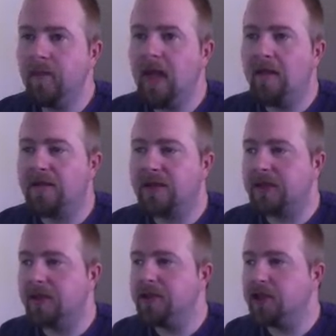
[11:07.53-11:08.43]
there's a
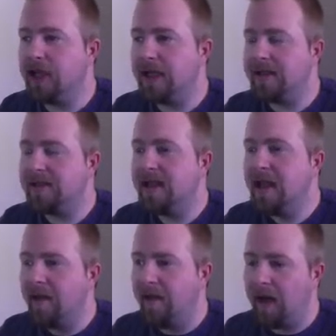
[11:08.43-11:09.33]
good chance
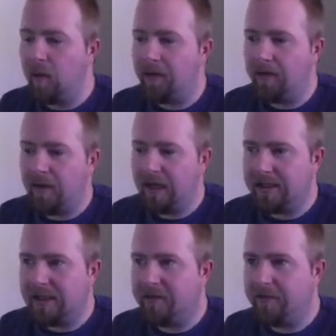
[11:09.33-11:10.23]
that within the
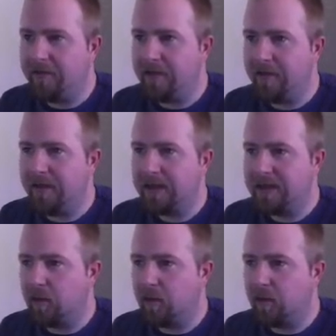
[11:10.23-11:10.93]
next 10 or 15 minutes,